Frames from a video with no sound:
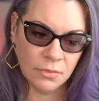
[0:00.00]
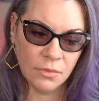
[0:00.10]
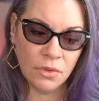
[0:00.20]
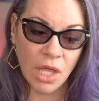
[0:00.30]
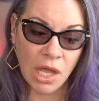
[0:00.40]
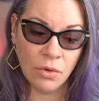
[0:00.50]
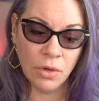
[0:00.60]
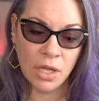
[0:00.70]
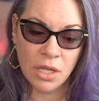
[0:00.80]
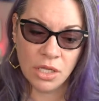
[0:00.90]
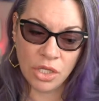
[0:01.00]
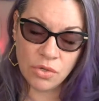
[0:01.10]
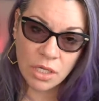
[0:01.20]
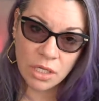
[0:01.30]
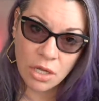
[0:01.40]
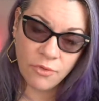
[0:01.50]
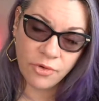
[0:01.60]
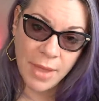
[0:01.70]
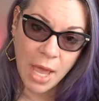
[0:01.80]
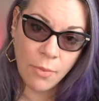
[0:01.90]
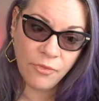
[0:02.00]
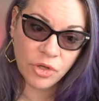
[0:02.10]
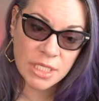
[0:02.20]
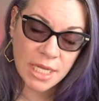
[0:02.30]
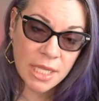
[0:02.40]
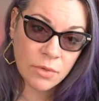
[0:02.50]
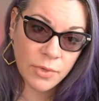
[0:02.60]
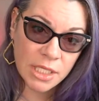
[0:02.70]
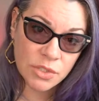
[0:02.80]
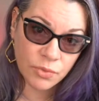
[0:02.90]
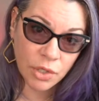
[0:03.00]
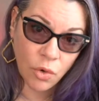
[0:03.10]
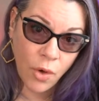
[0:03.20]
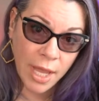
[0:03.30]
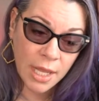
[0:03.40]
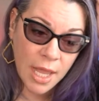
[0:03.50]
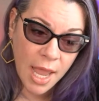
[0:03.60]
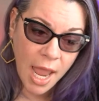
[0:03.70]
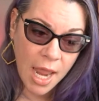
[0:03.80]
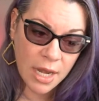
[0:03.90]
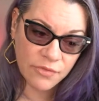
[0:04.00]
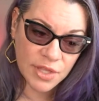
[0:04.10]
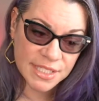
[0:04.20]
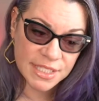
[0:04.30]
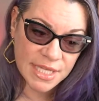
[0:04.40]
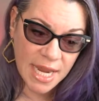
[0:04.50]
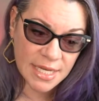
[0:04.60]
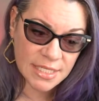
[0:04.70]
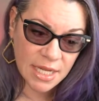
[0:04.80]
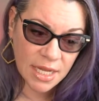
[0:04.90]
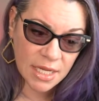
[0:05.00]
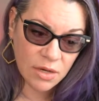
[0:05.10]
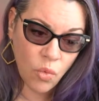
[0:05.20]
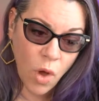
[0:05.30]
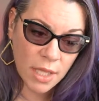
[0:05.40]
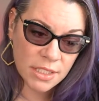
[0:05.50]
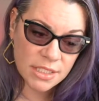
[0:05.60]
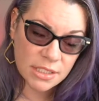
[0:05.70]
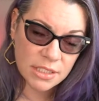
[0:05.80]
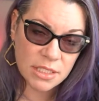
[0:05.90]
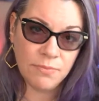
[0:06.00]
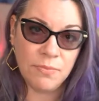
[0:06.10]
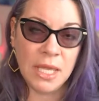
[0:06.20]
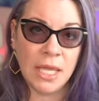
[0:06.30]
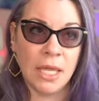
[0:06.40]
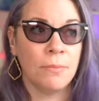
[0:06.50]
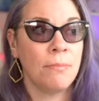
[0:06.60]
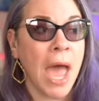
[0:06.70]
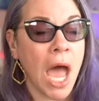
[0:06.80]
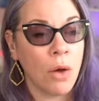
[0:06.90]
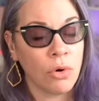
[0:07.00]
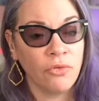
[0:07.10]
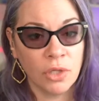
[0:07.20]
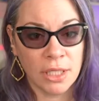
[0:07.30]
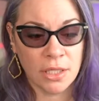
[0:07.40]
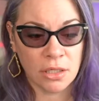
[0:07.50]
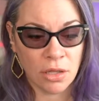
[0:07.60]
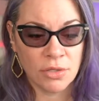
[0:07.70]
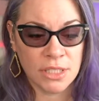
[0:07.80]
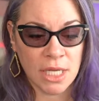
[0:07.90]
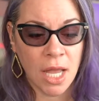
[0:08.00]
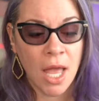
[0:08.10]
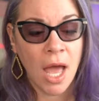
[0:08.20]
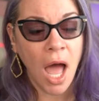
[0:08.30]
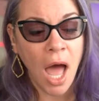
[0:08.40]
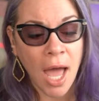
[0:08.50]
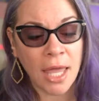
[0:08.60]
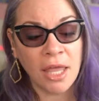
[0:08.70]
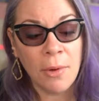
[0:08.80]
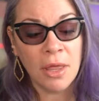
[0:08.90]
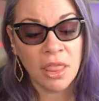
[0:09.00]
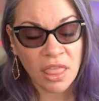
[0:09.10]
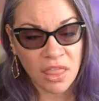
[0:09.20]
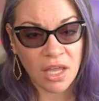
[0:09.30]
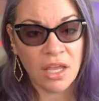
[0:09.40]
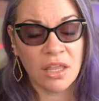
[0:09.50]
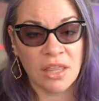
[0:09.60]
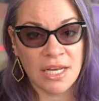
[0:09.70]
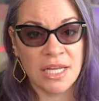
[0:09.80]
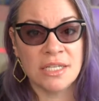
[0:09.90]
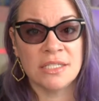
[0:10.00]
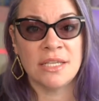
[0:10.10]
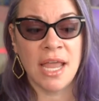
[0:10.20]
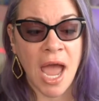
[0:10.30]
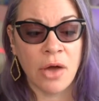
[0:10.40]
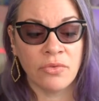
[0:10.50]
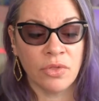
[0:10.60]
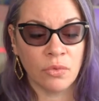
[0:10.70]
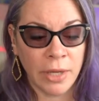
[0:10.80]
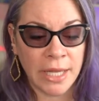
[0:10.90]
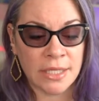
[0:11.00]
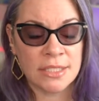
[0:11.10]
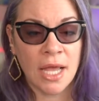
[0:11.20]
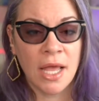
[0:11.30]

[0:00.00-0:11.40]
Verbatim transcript: though you can go from helpful to in the weeds real quick. And if the state wants to be powerful in their closing, I think they need to stay out of the weeds